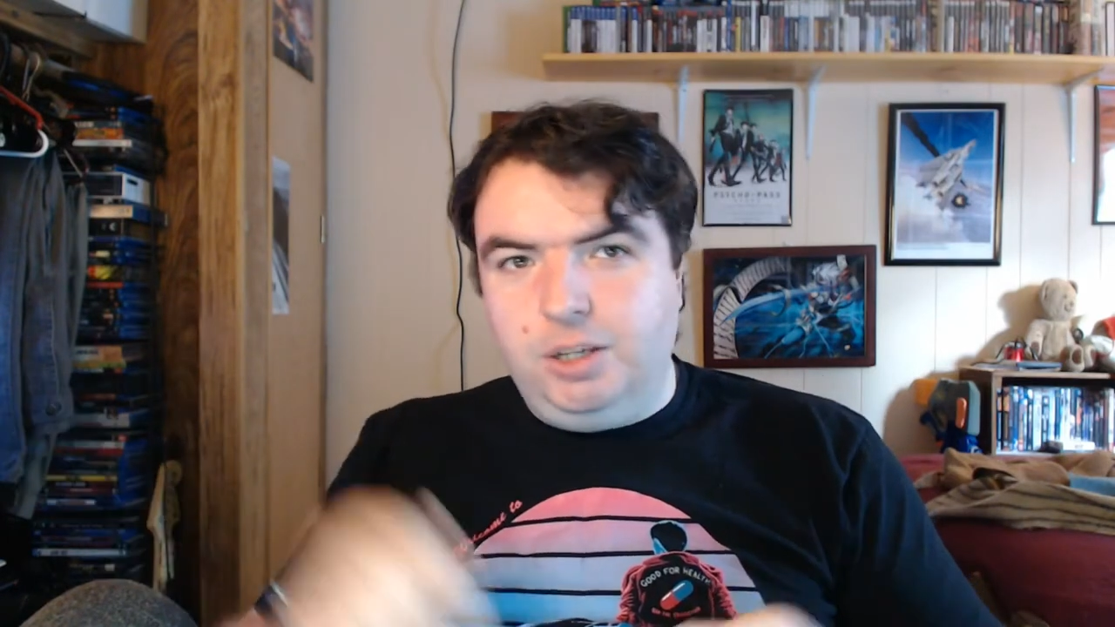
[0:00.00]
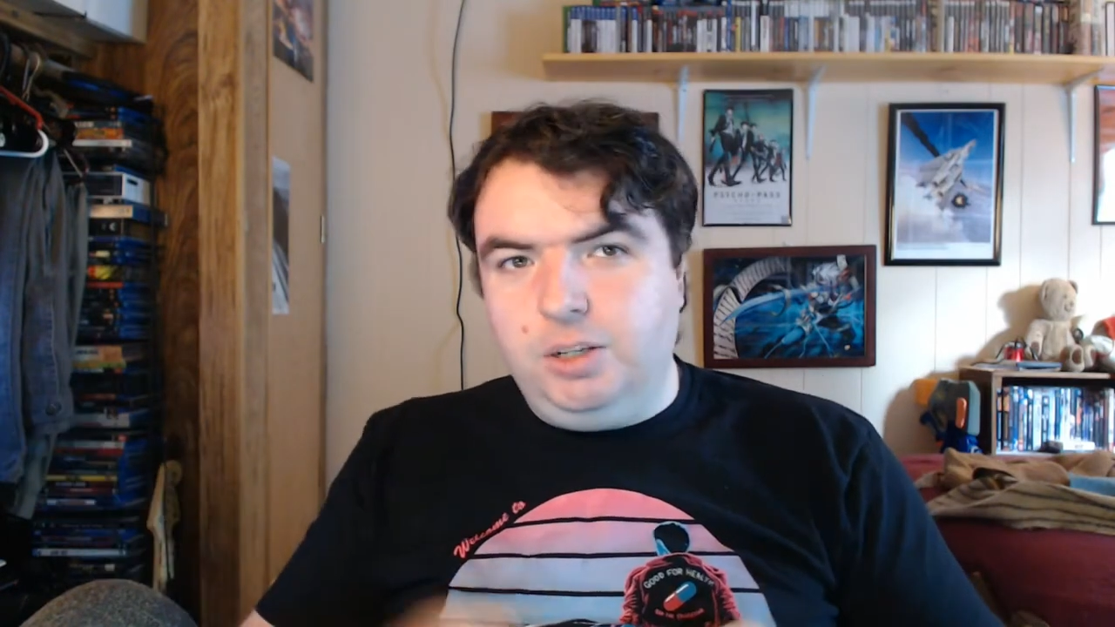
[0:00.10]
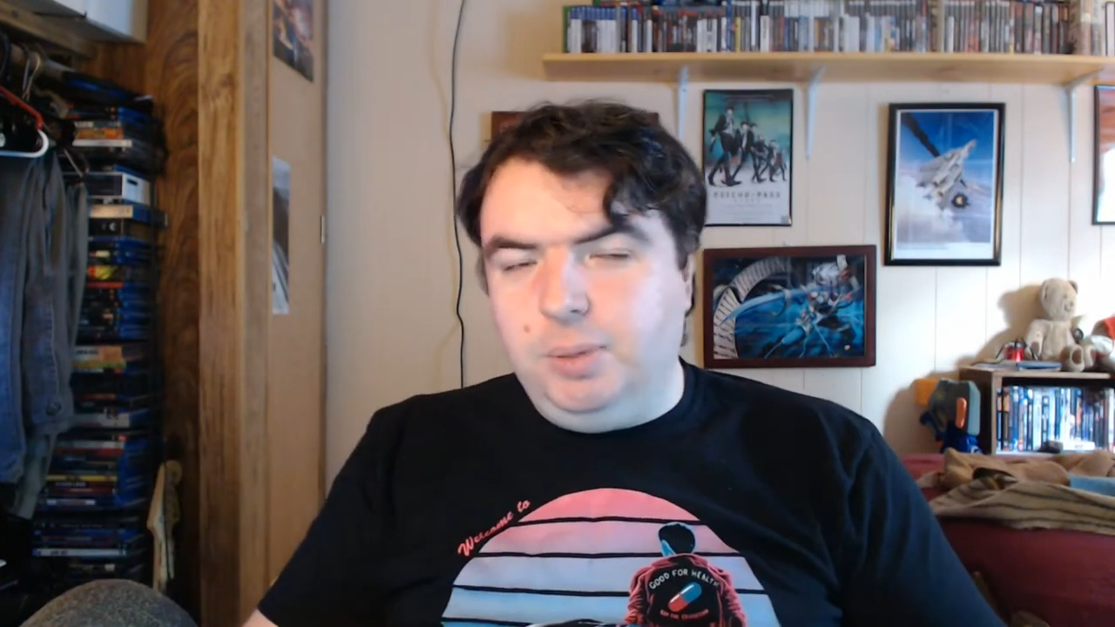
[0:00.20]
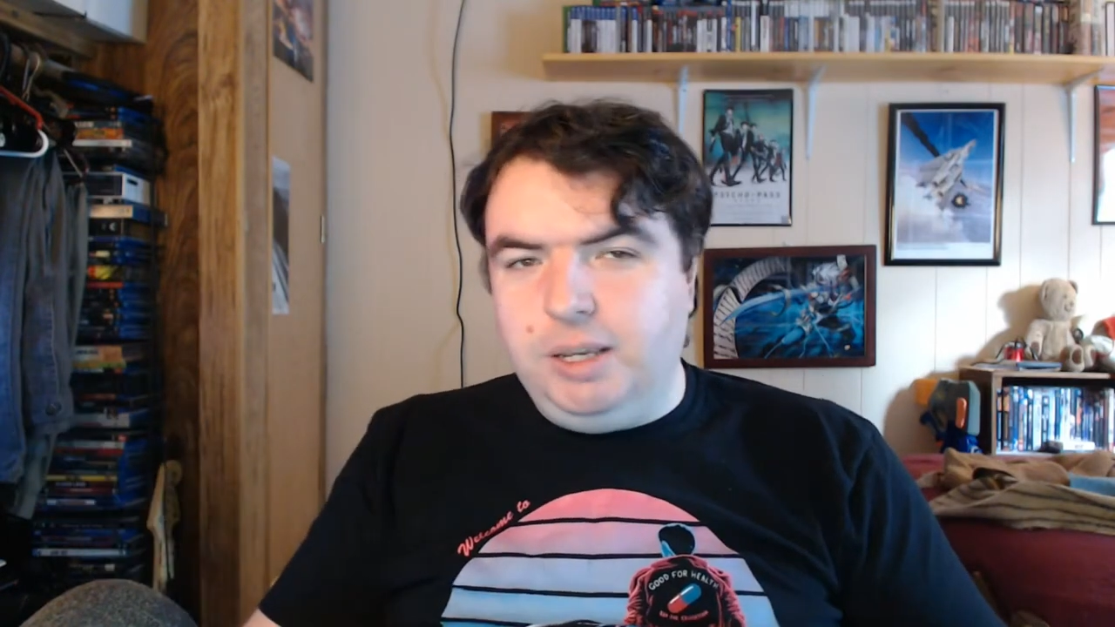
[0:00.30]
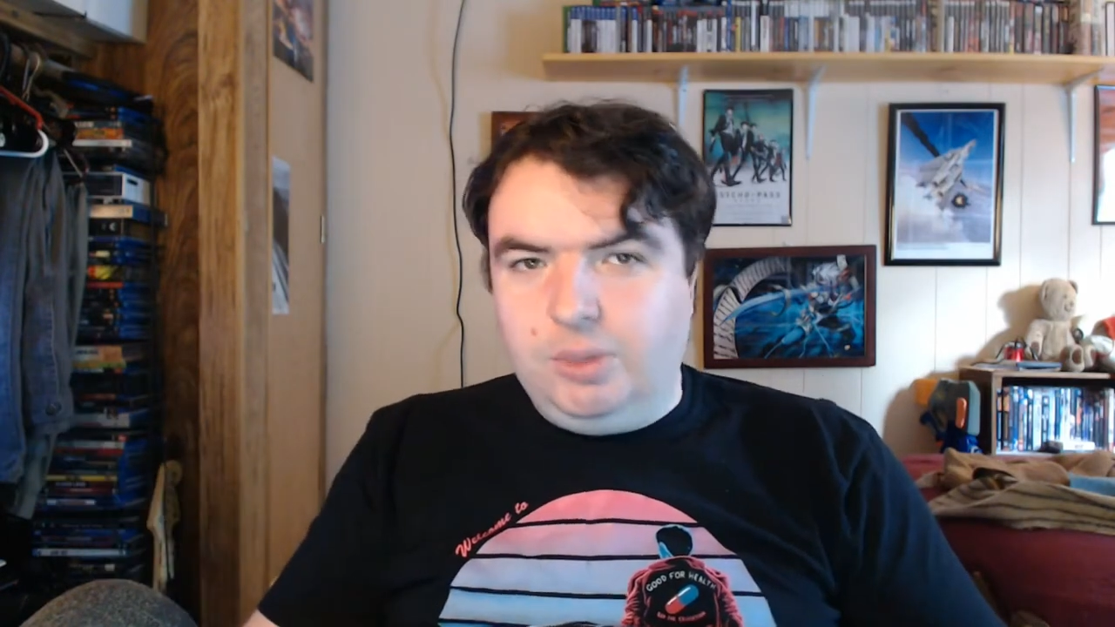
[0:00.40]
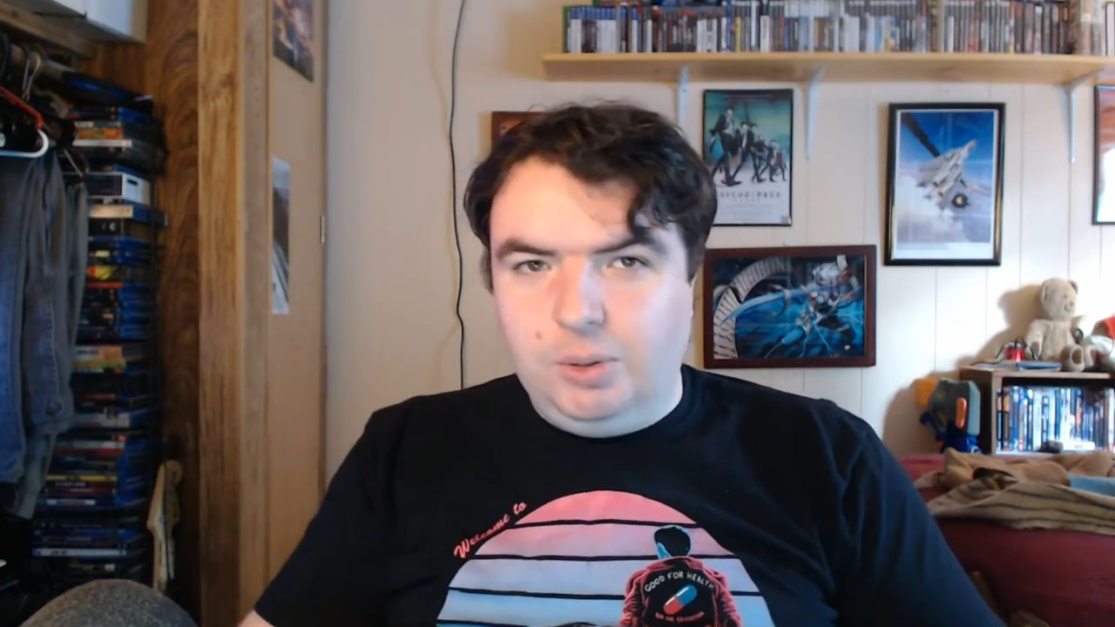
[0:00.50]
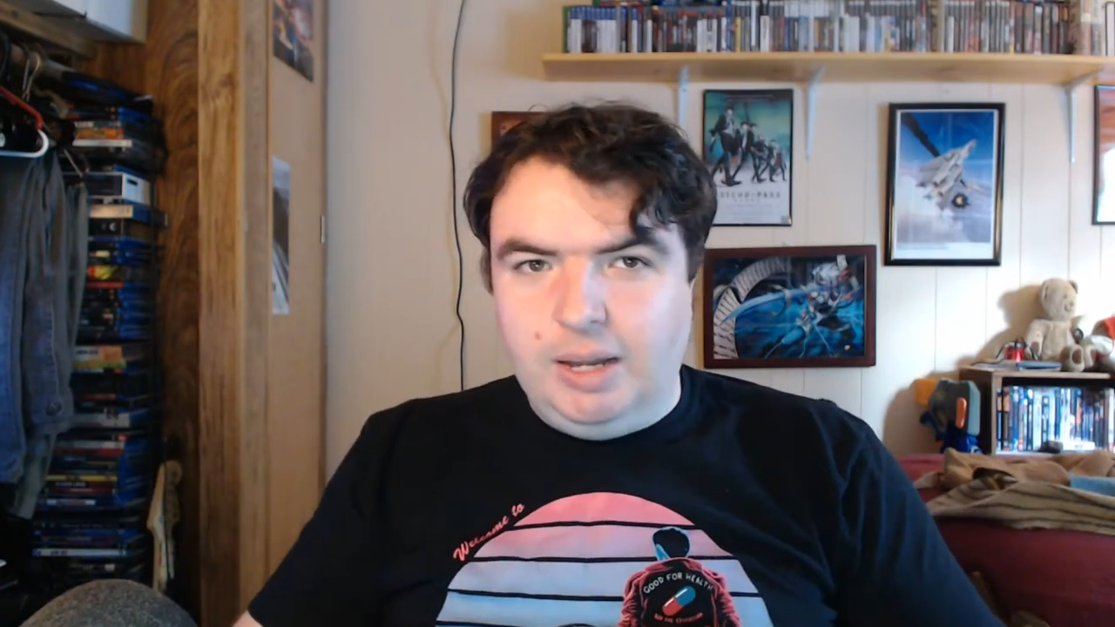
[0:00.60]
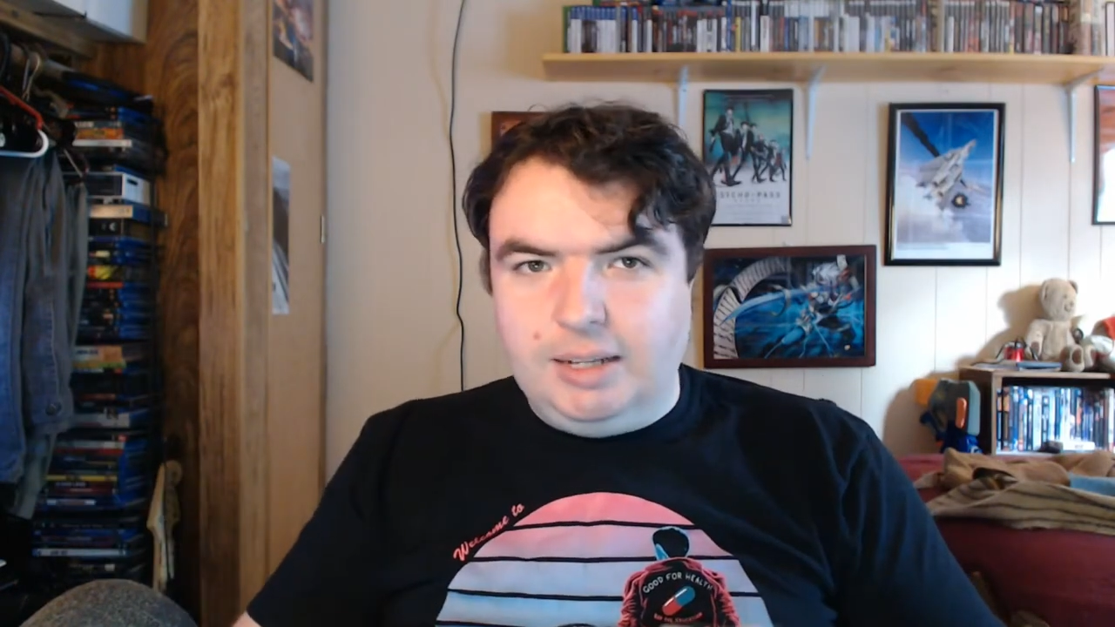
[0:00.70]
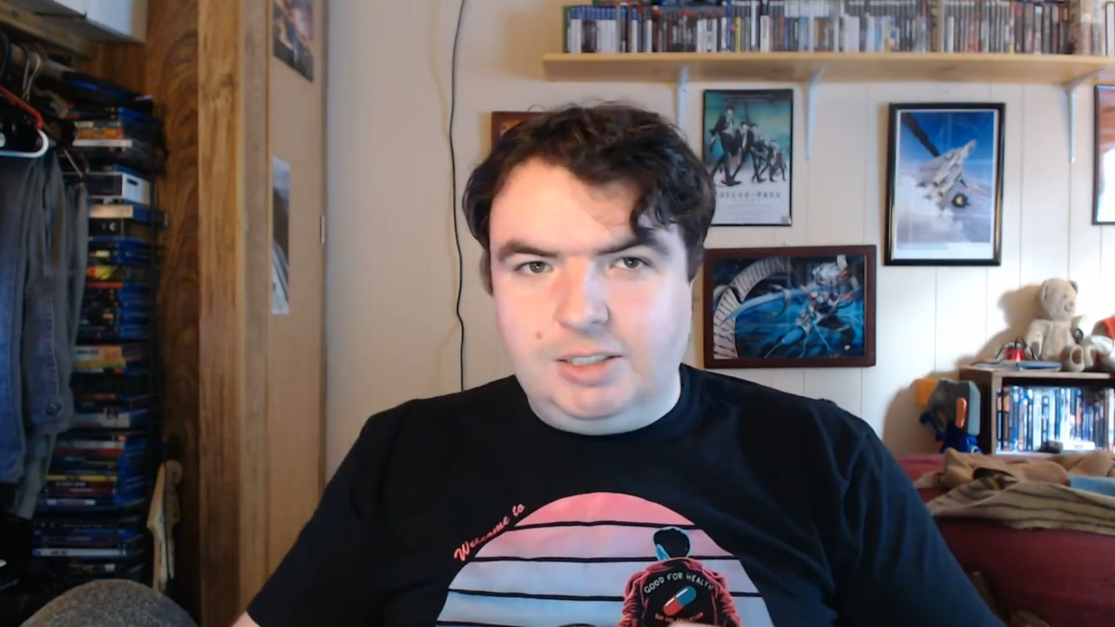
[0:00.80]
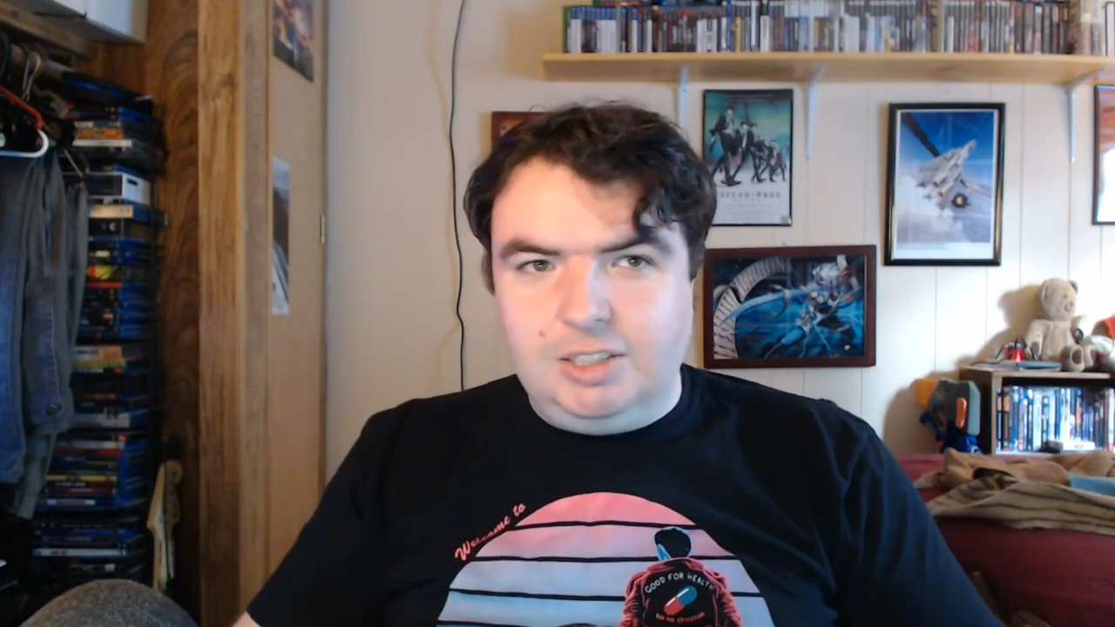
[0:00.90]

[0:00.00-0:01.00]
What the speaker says: could be in the United